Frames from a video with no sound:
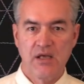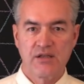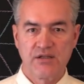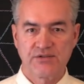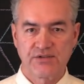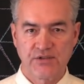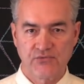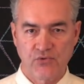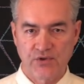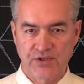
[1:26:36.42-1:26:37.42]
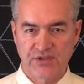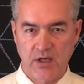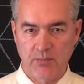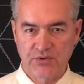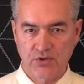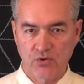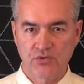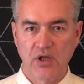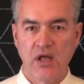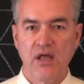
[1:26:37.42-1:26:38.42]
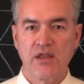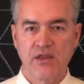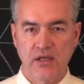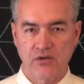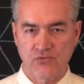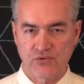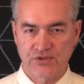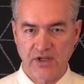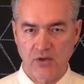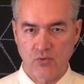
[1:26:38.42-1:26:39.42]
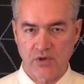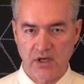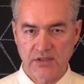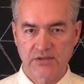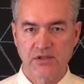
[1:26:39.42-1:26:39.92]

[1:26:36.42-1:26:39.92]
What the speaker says: This is it for this episode. Thank you for staying with us.